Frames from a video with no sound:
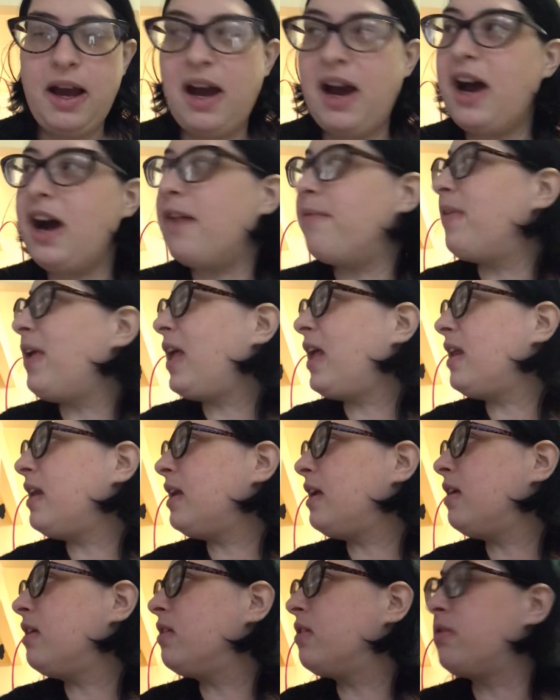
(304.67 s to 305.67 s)
Um, it
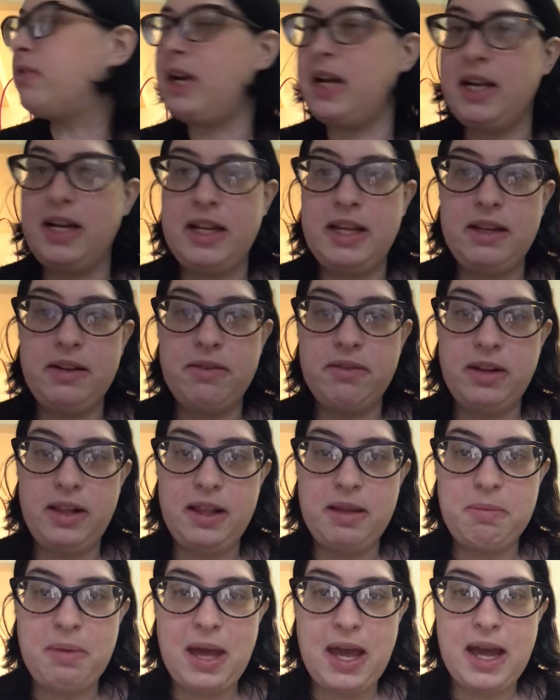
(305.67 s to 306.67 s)
is raining
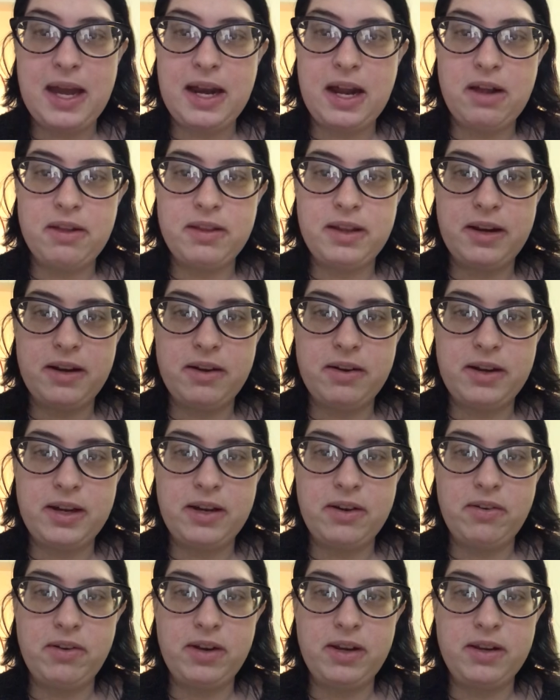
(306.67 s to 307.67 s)
really bad out there
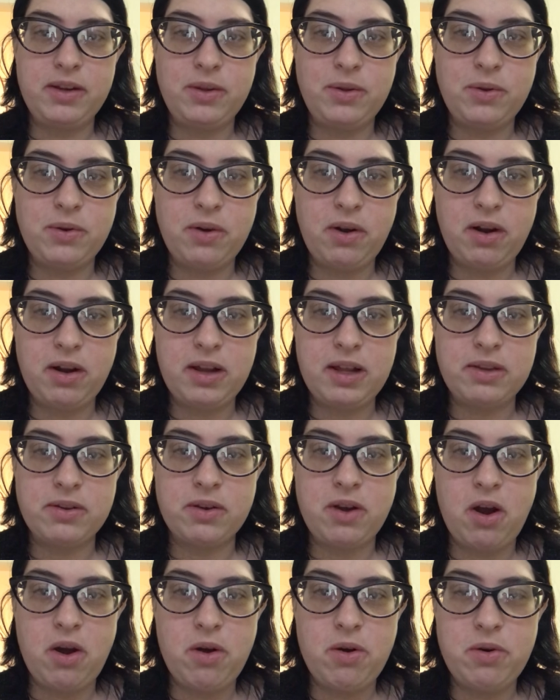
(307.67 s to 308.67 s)
here in New York. It's
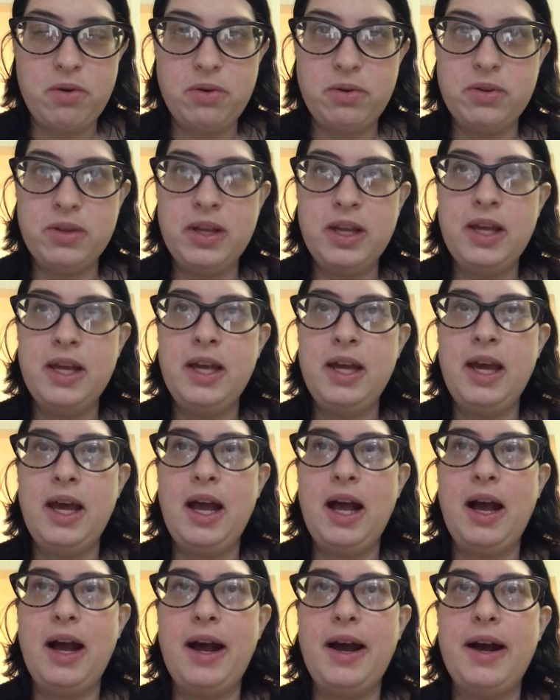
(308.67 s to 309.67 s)
cold
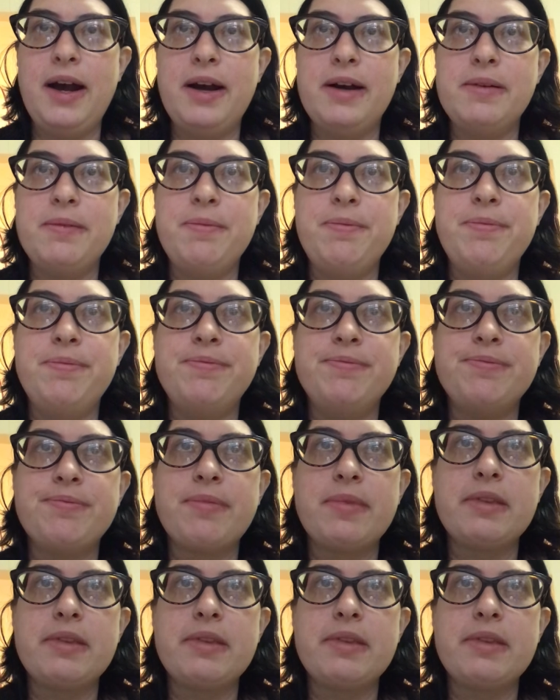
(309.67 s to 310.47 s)
um,